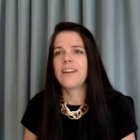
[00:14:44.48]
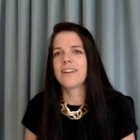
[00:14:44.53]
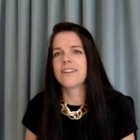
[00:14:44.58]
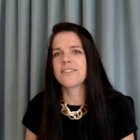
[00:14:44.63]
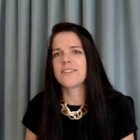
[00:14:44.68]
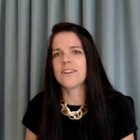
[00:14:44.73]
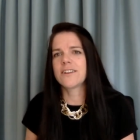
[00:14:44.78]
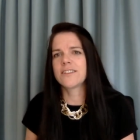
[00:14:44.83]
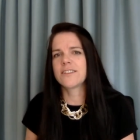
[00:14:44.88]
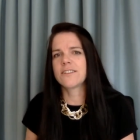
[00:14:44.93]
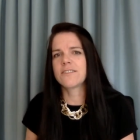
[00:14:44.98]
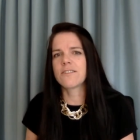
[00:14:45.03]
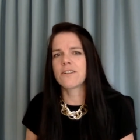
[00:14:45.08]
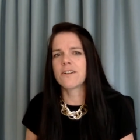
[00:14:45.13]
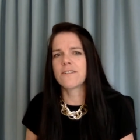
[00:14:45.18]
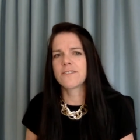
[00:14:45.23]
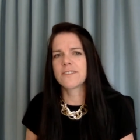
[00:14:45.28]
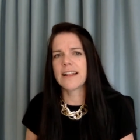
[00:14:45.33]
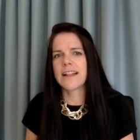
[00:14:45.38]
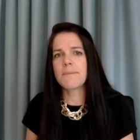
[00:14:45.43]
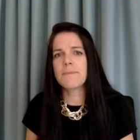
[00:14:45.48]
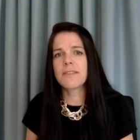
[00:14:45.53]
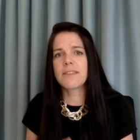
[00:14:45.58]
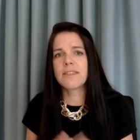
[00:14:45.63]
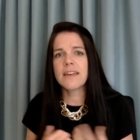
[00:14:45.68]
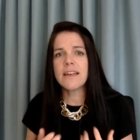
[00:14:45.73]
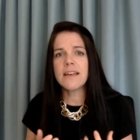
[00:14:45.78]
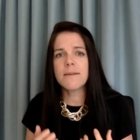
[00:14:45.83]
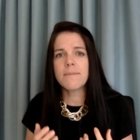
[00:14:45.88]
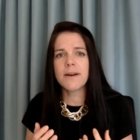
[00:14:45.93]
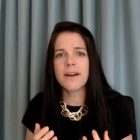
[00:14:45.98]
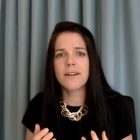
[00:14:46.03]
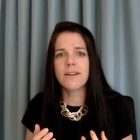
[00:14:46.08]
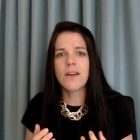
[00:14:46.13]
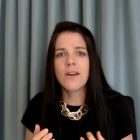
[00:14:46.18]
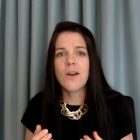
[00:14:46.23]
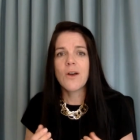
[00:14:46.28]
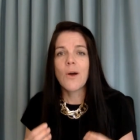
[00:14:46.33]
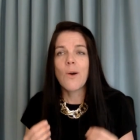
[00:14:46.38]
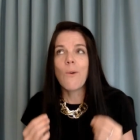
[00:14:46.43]
kids arts and crafts club, think
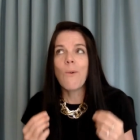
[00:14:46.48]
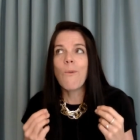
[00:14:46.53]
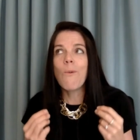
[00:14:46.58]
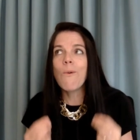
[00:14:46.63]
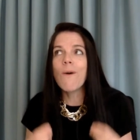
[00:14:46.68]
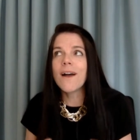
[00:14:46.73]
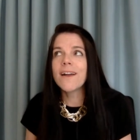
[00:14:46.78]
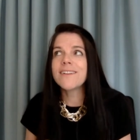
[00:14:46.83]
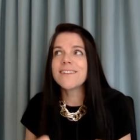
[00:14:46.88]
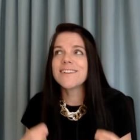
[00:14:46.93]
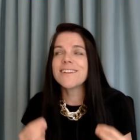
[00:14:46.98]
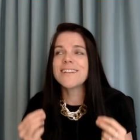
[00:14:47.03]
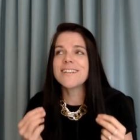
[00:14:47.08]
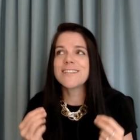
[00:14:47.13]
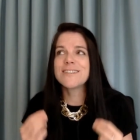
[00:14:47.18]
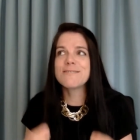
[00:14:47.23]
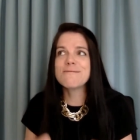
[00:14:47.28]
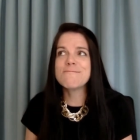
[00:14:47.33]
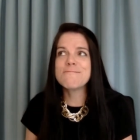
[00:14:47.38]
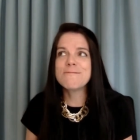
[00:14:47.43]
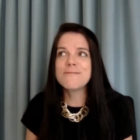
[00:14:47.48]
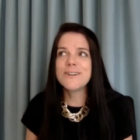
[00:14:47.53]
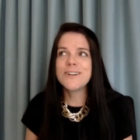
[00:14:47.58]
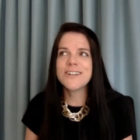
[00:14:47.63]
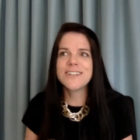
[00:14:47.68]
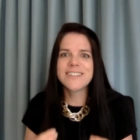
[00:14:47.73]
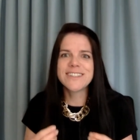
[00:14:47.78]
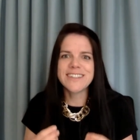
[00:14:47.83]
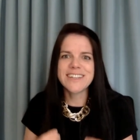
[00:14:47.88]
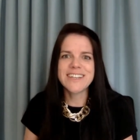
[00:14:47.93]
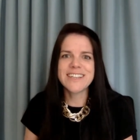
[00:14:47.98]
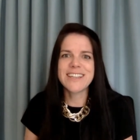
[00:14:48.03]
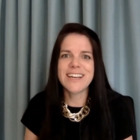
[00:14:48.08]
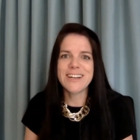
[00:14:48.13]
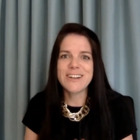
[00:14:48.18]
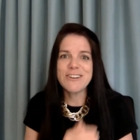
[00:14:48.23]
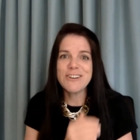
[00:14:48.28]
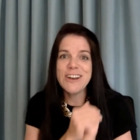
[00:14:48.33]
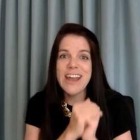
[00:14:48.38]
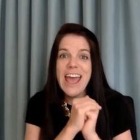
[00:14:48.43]
about what is the worst thing
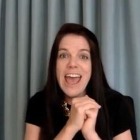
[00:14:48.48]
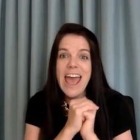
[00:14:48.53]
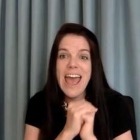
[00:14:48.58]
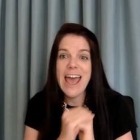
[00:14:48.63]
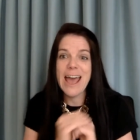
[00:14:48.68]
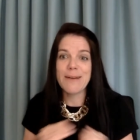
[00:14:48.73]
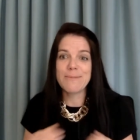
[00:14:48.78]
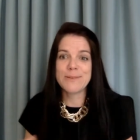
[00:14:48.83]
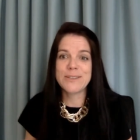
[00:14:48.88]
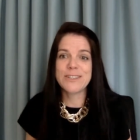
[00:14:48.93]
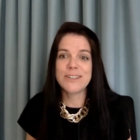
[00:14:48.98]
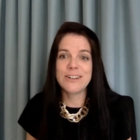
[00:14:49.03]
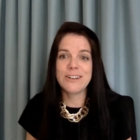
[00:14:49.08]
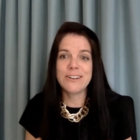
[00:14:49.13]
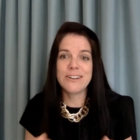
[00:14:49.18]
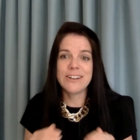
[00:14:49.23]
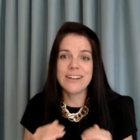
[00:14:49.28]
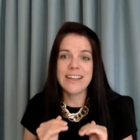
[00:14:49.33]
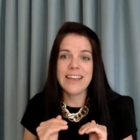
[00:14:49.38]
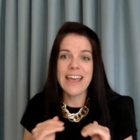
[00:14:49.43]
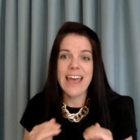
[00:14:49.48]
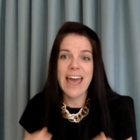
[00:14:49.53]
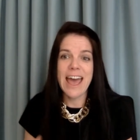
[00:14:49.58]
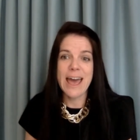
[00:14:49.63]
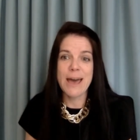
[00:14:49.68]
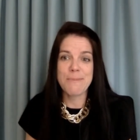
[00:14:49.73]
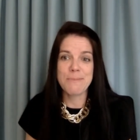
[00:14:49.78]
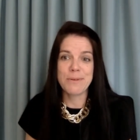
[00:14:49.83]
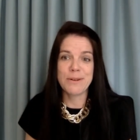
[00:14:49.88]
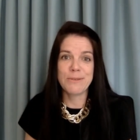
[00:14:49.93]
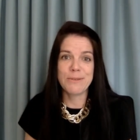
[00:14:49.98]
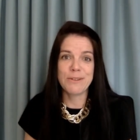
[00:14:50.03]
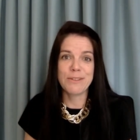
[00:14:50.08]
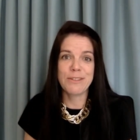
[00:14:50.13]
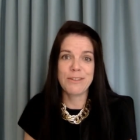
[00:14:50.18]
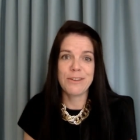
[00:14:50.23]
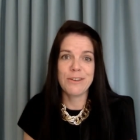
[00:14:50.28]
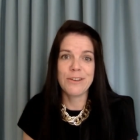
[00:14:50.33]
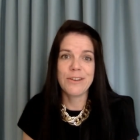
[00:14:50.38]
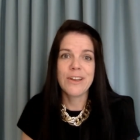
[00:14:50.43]
that could absolutely happen
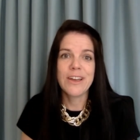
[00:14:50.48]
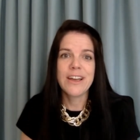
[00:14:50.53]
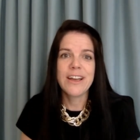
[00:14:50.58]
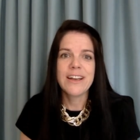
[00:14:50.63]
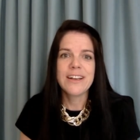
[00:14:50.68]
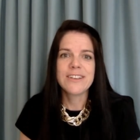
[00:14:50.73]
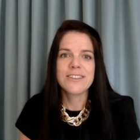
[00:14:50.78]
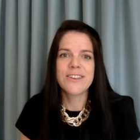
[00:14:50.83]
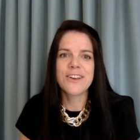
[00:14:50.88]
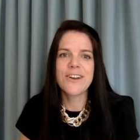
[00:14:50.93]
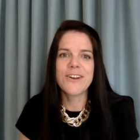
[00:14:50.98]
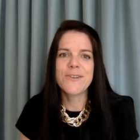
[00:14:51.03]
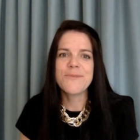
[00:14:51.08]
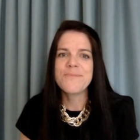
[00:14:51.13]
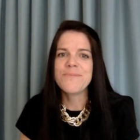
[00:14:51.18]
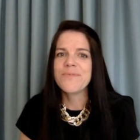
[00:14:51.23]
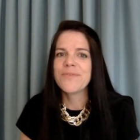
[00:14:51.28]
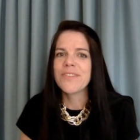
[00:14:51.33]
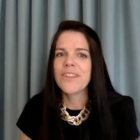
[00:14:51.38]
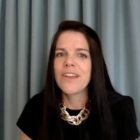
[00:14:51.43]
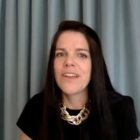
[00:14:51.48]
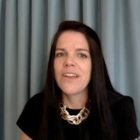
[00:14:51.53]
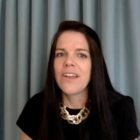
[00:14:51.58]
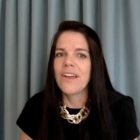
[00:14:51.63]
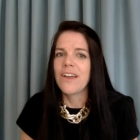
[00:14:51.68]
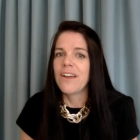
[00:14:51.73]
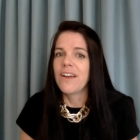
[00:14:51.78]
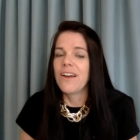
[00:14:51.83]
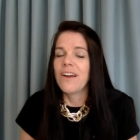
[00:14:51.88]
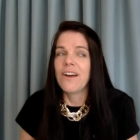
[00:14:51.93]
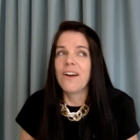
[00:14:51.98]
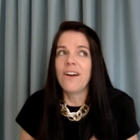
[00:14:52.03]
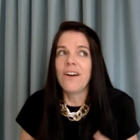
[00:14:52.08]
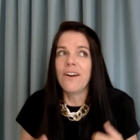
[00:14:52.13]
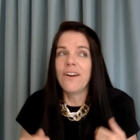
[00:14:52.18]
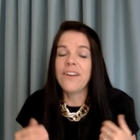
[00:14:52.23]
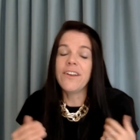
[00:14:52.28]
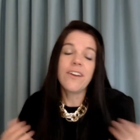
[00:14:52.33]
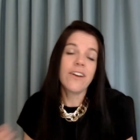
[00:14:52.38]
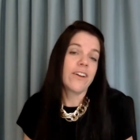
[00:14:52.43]
with you. So
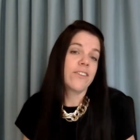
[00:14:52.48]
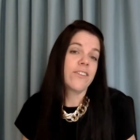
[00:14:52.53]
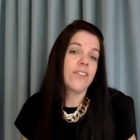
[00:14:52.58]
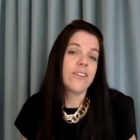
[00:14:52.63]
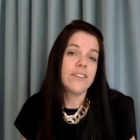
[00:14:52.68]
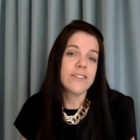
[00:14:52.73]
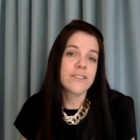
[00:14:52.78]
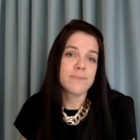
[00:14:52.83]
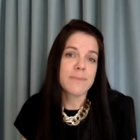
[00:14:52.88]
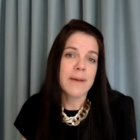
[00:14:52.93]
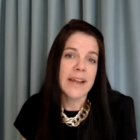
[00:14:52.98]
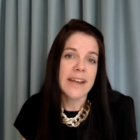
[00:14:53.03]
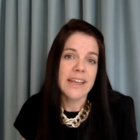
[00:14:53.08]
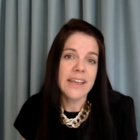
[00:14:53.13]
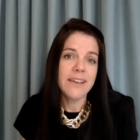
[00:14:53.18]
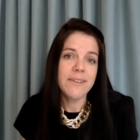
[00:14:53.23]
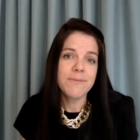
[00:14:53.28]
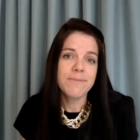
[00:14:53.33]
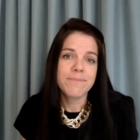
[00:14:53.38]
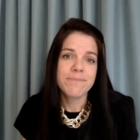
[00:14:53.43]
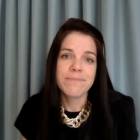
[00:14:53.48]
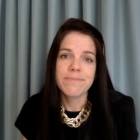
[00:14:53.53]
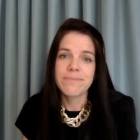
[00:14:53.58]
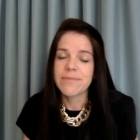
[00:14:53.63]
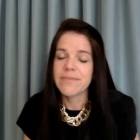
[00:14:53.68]
are you going to lose money?